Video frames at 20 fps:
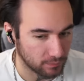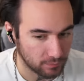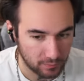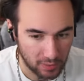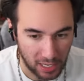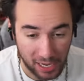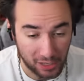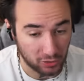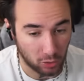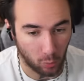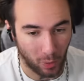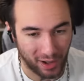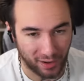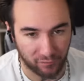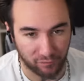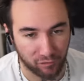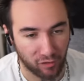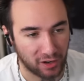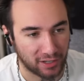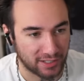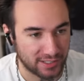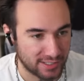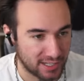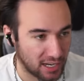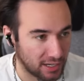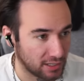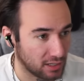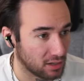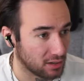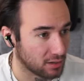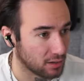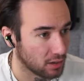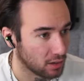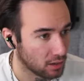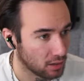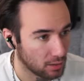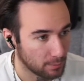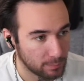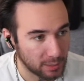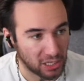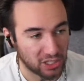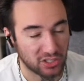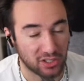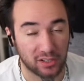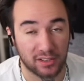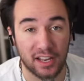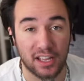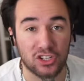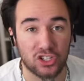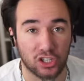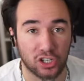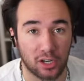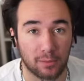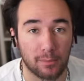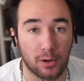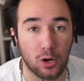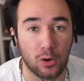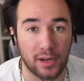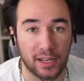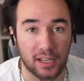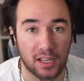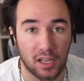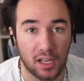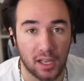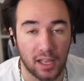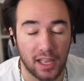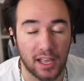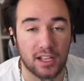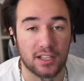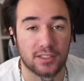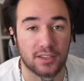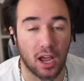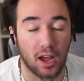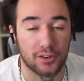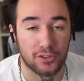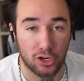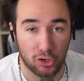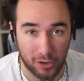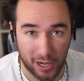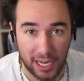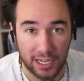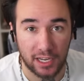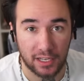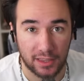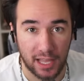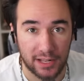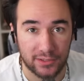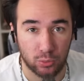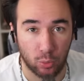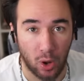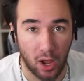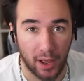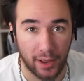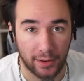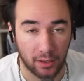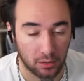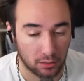I don't know why the fuck it's not here because Ninja Kamui is underrated. That's why.